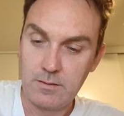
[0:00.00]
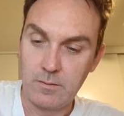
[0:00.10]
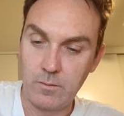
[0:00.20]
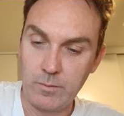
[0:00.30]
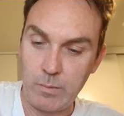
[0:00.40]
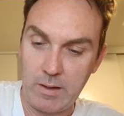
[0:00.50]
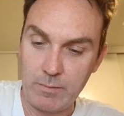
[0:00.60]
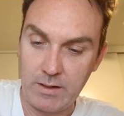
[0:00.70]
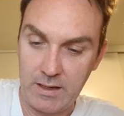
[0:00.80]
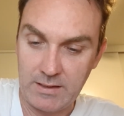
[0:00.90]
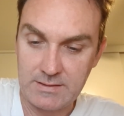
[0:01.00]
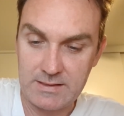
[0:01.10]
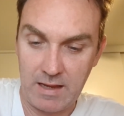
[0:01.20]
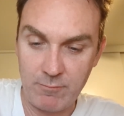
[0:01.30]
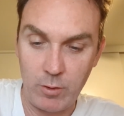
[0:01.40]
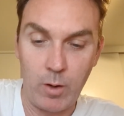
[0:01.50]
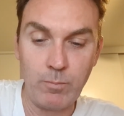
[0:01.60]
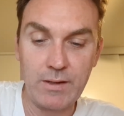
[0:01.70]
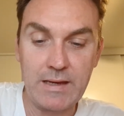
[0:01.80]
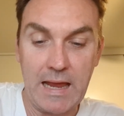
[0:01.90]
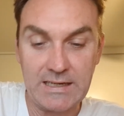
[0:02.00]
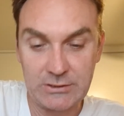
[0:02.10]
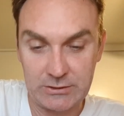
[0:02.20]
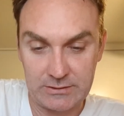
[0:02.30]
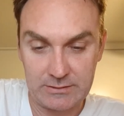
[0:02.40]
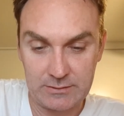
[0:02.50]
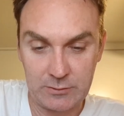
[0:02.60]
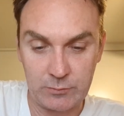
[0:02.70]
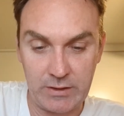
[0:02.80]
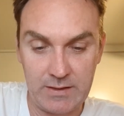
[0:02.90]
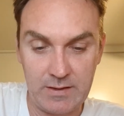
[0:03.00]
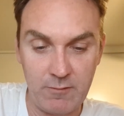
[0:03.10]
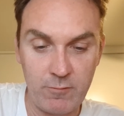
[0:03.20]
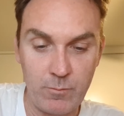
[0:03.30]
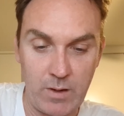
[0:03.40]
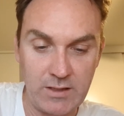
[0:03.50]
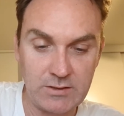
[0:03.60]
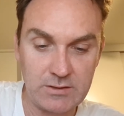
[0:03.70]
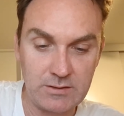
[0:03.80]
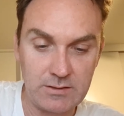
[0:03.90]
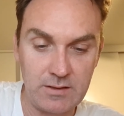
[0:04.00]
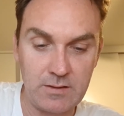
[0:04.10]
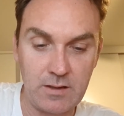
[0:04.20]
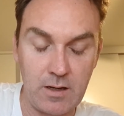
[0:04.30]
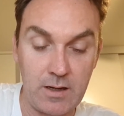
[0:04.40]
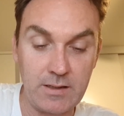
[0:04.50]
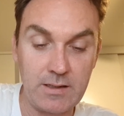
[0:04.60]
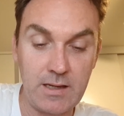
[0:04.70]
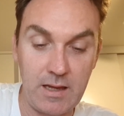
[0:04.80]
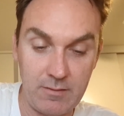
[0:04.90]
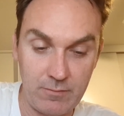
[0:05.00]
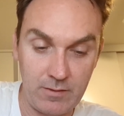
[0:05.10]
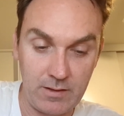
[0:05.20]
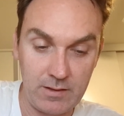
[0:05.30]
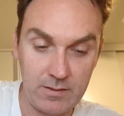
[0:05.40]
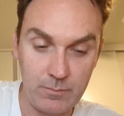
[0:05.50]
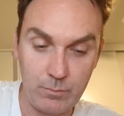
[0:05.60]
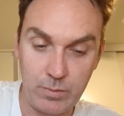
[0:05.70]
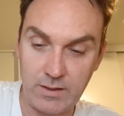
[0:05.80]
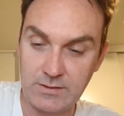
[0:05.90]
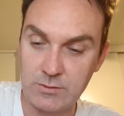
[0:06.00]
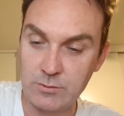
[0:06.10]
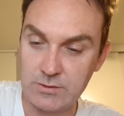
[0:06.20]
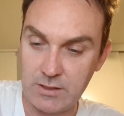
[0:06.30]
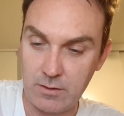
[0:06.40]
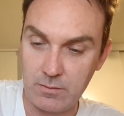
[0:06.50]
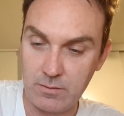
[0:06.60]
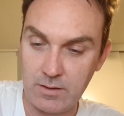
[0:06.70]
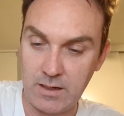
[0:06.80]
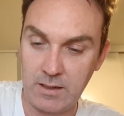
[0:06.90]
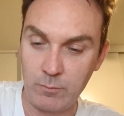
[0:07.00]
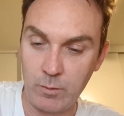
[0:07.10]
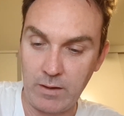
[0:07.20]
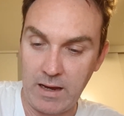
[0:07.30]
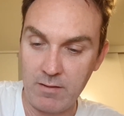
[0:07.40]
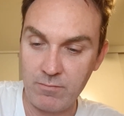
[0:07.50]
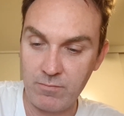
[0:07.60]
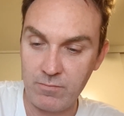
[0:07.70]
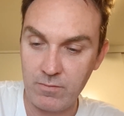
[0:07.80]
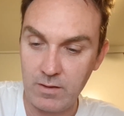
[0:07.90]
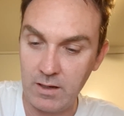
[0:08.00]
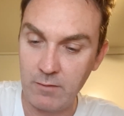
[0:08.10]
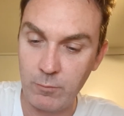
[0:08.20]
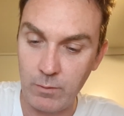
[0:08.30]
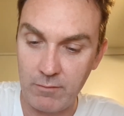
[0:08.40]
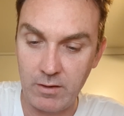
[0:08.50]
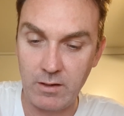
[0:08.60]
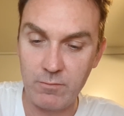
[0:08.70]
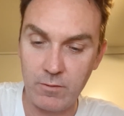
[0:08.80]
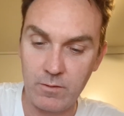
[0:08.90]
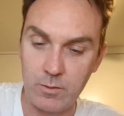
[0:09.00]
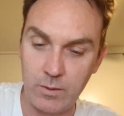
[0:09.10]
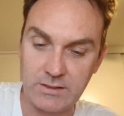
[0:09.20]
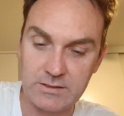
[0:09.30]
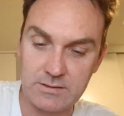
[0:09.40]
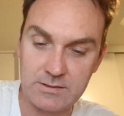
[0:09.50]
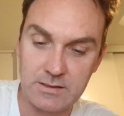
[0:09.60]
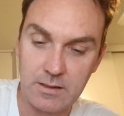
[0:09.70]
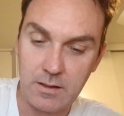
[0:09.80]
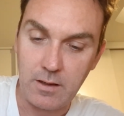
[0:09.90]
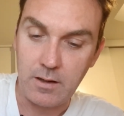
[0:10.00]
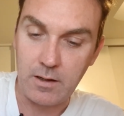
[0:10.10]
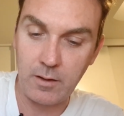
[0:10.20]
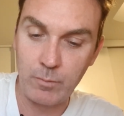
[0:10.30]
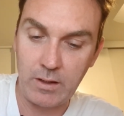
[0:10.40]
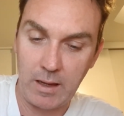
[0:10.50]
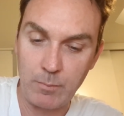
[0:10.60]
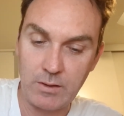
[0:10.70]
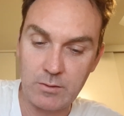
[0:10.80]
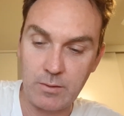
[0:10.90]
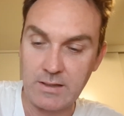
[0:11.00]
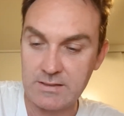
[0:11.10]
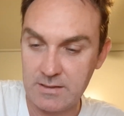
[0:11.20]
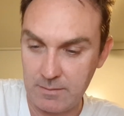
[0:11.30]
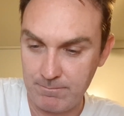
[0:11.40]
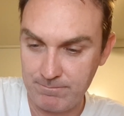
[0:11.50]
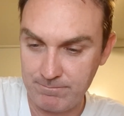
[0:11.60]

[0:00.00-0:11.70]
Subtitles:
All department heads have an obligation to read the information in the guide carefully. Please do so, and if you have any further questions, I'll be happy to answer them.